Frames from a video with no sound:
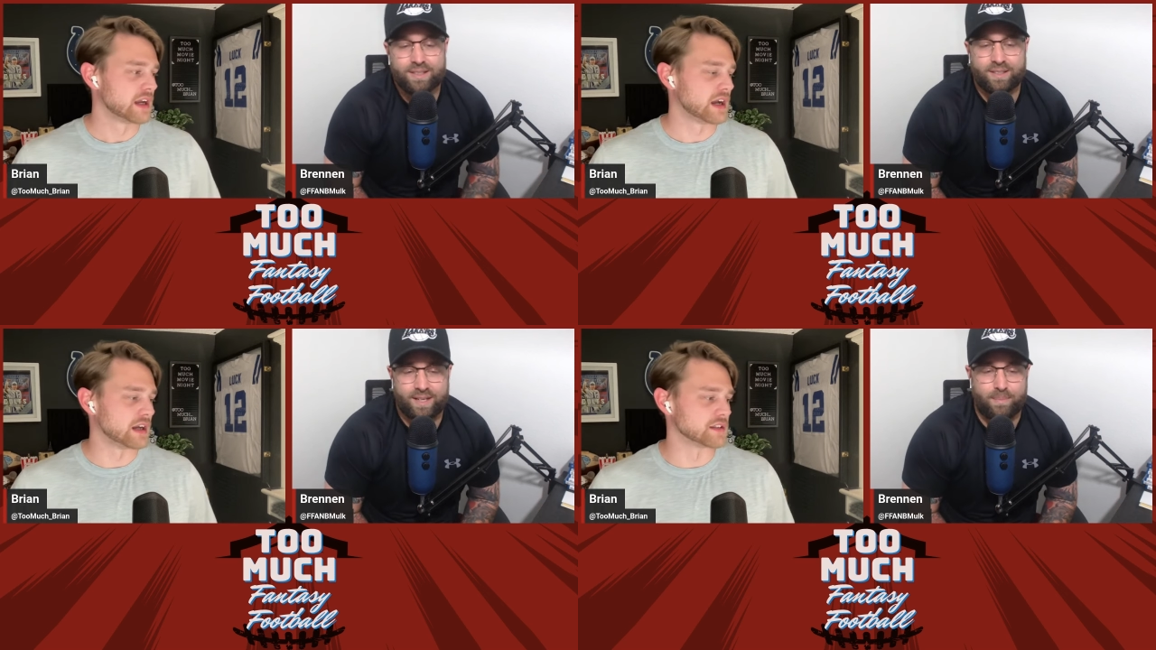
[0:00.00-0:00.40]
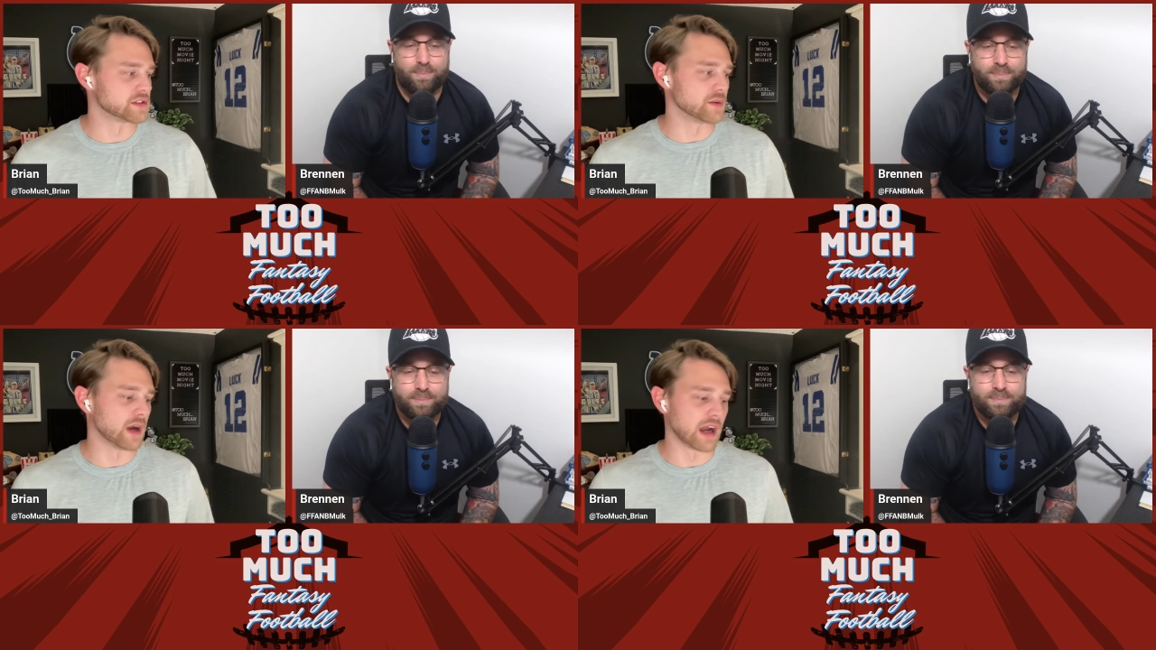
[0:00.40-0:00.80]
Speaker 1: Uh, yep.
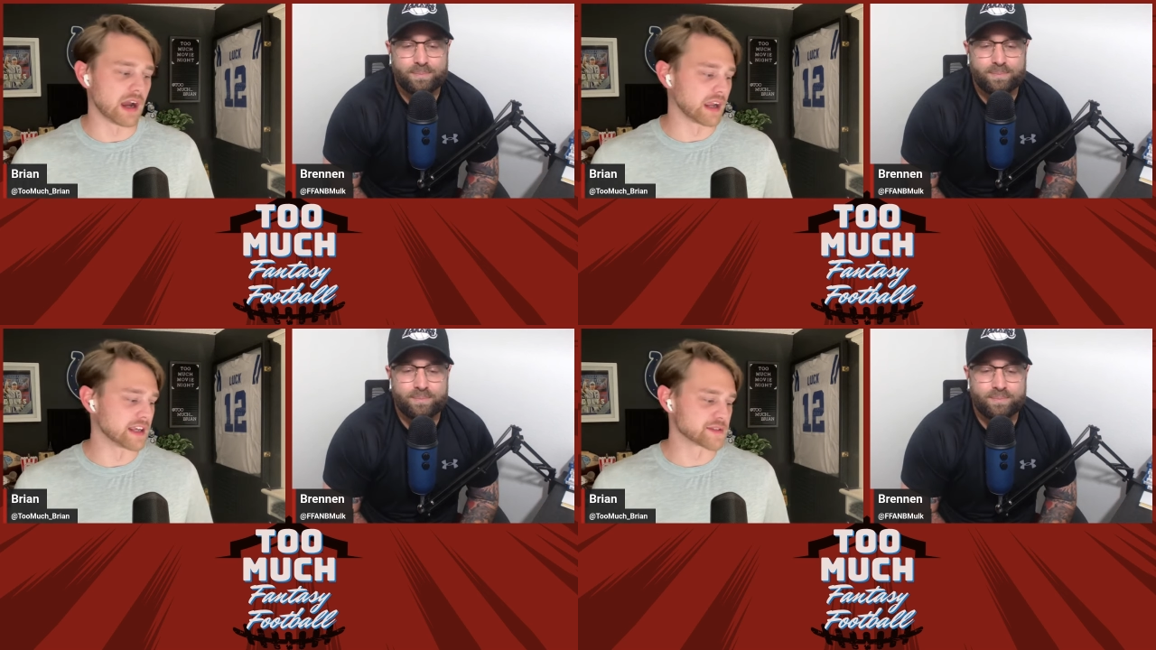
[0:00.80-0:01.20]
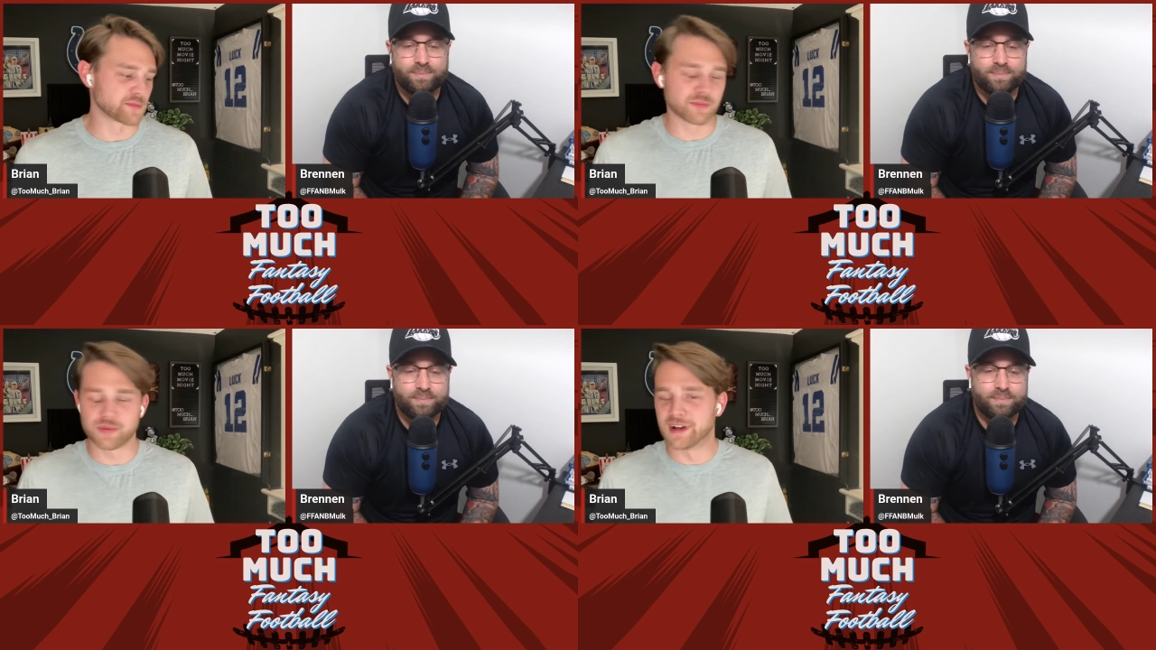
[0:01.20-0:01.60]
So I, I, guess
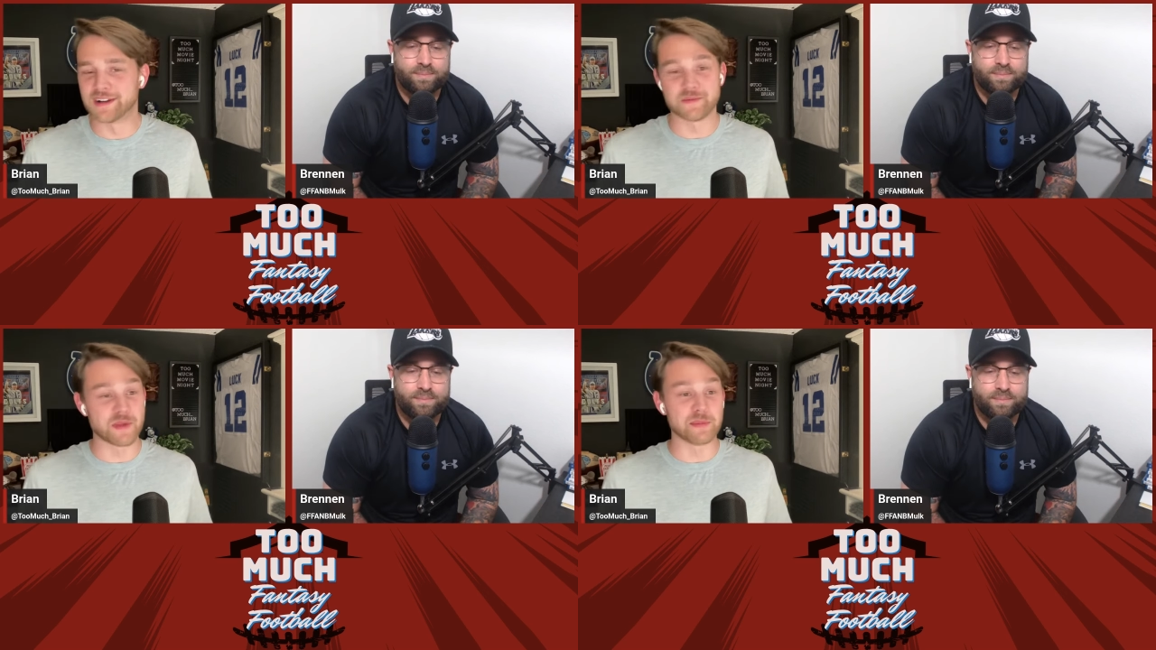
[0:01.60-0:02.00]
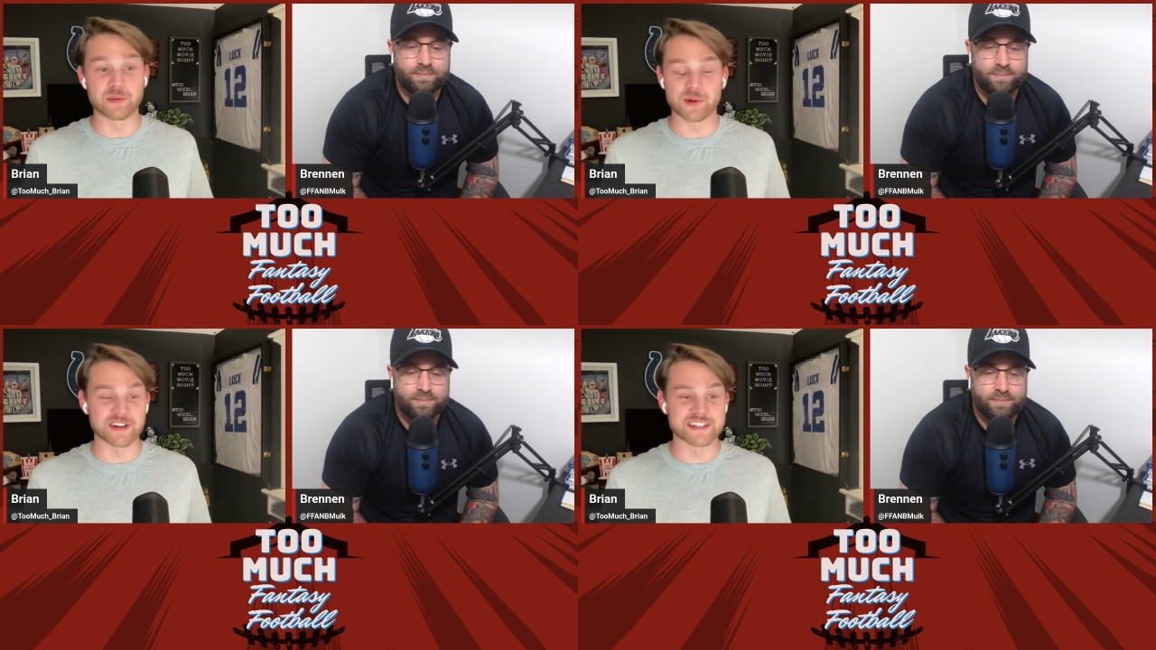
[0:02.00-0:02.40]
maybe
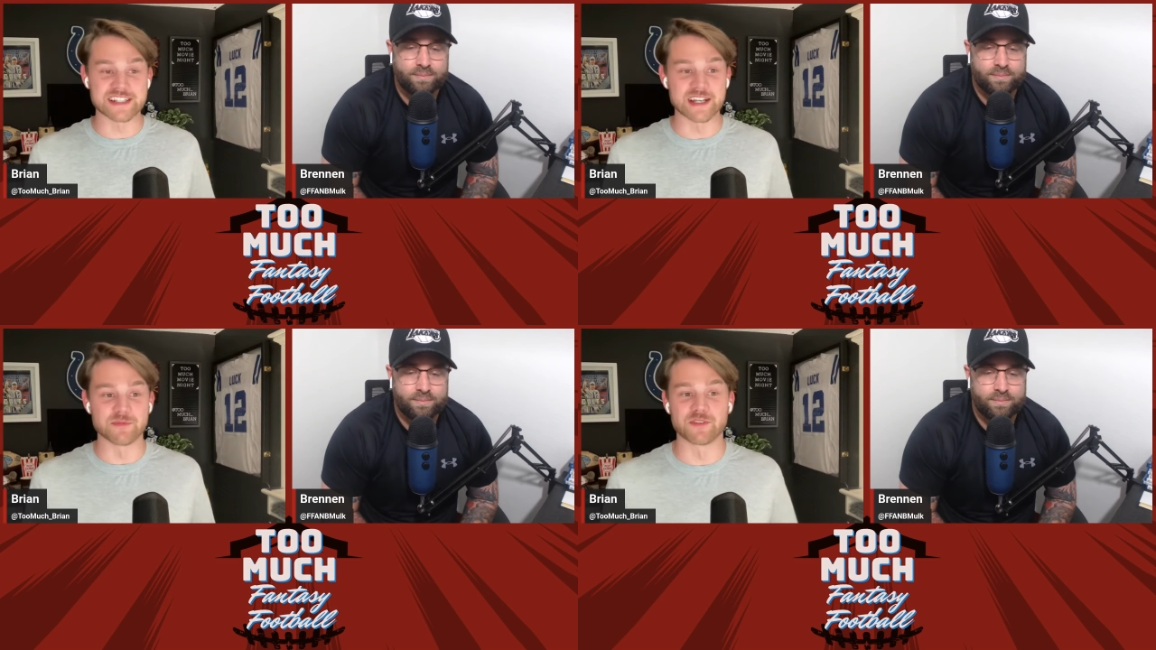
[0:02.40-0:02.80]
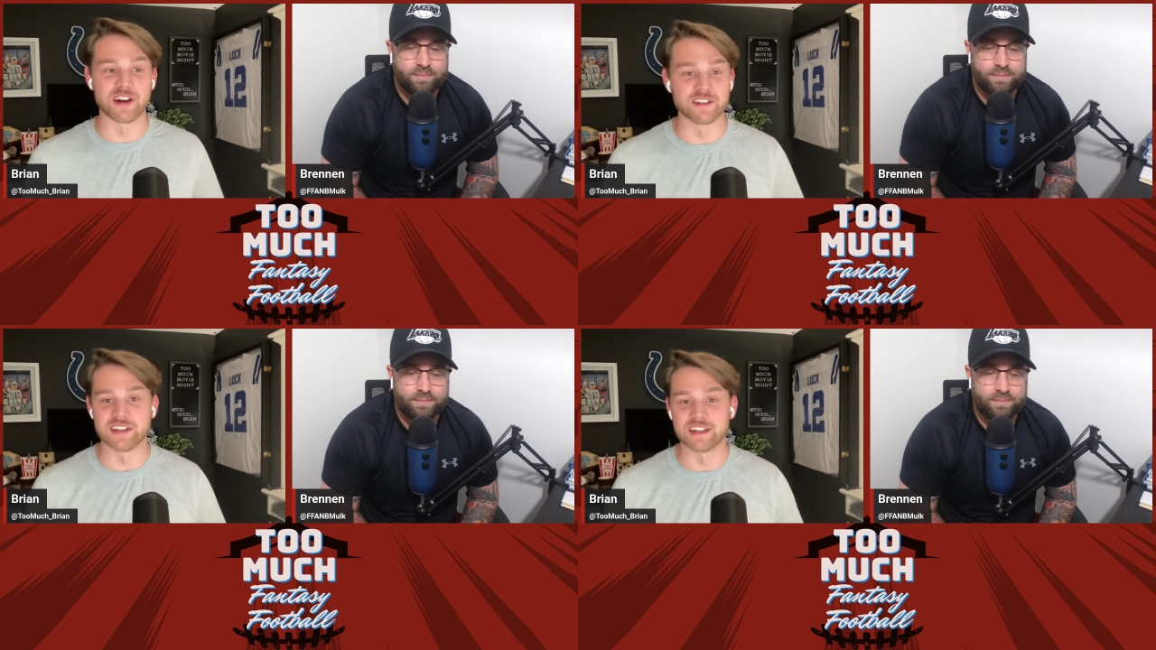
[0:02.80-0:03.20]
we're gonna see him
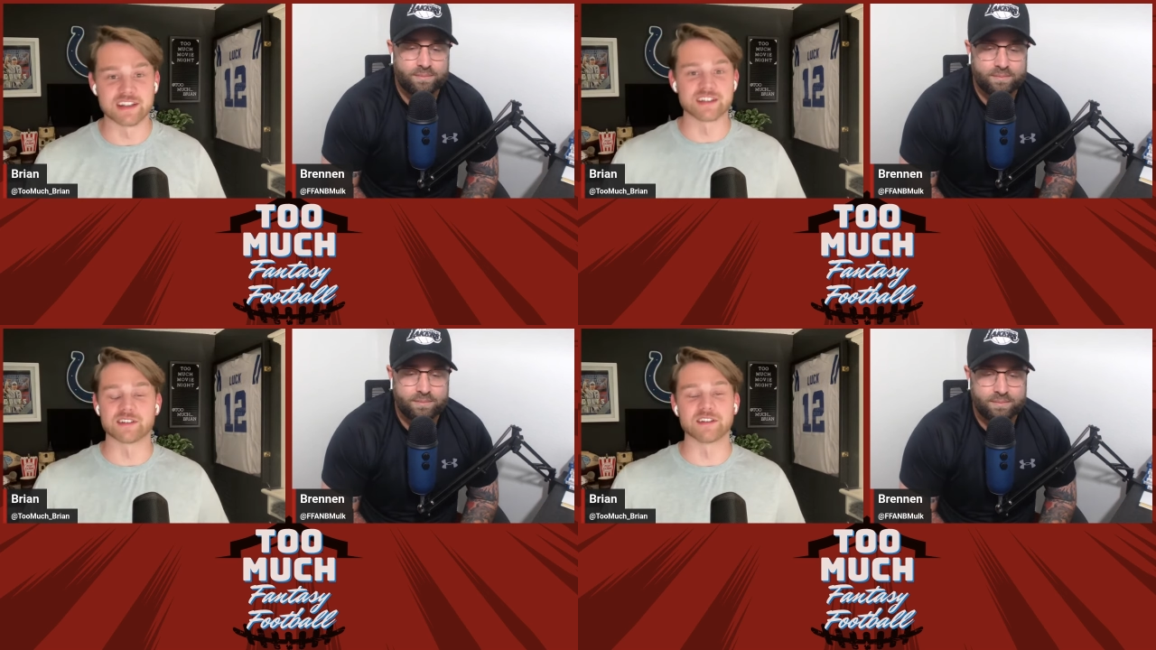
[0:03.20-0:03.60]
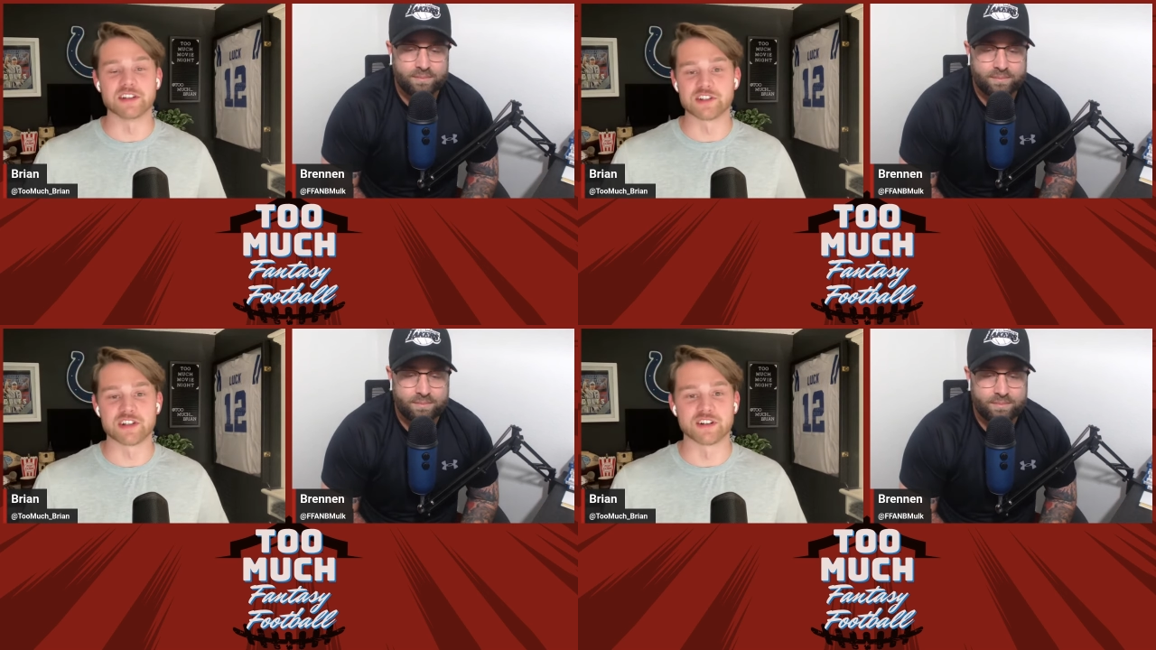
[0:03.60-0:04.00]
finally get
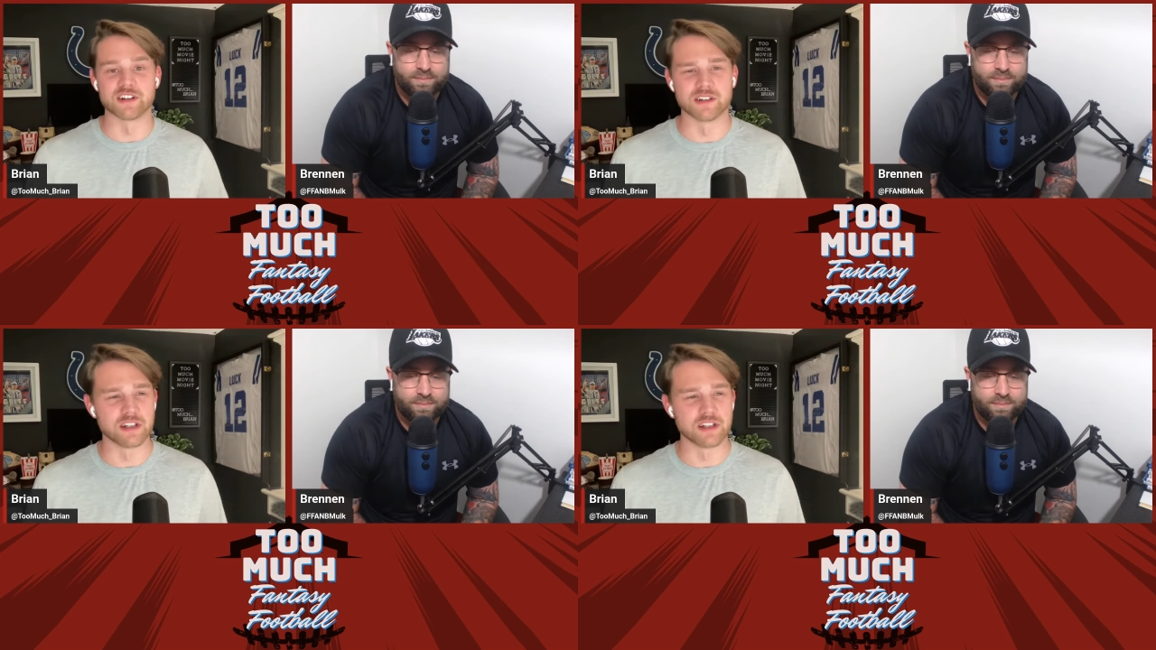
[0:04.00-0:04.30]
unleashed here in